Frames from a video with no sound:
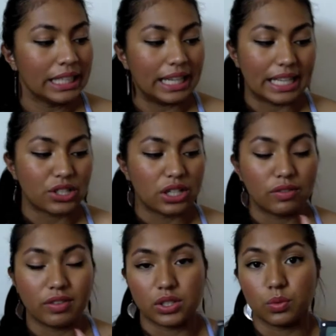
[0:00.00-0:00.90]
and each
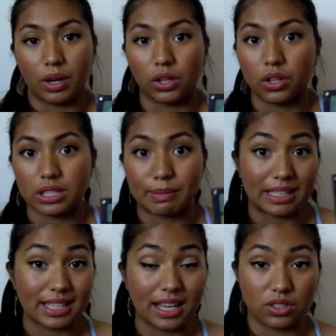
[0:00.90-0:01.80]
individual one costs
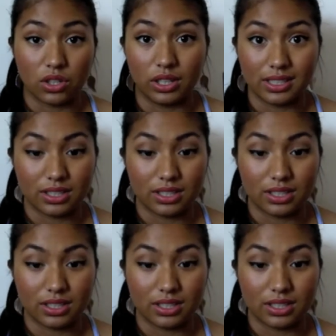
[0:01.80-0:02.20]
about $10.